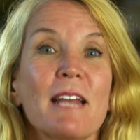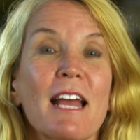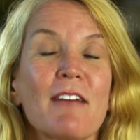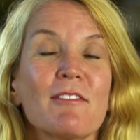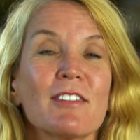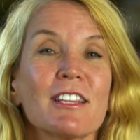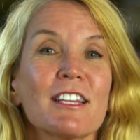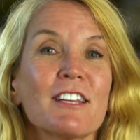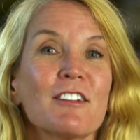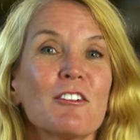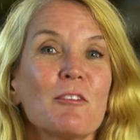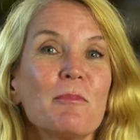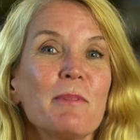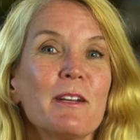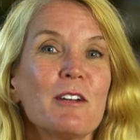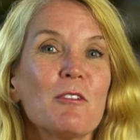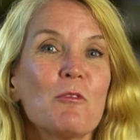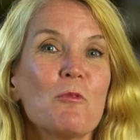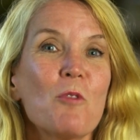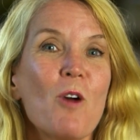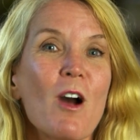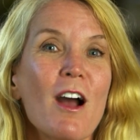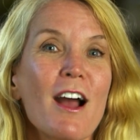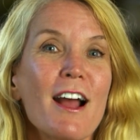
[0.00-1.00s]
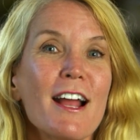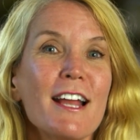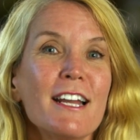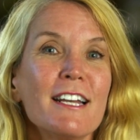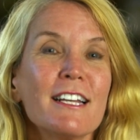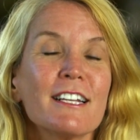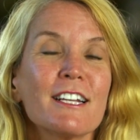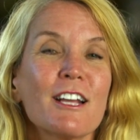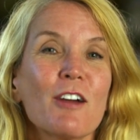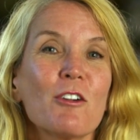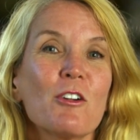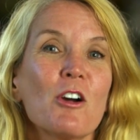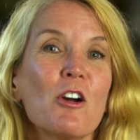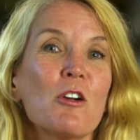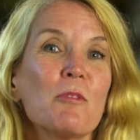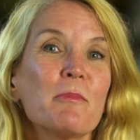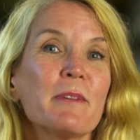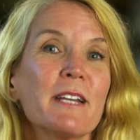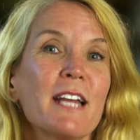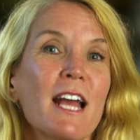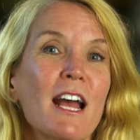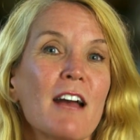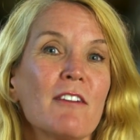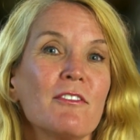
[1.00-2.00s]
if the key light and fill lights have
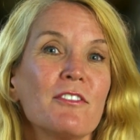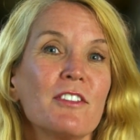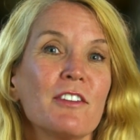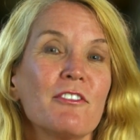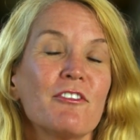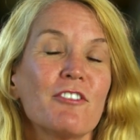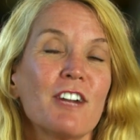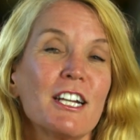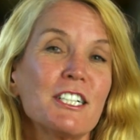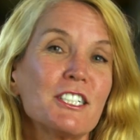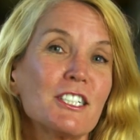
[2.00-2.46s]
nearly equal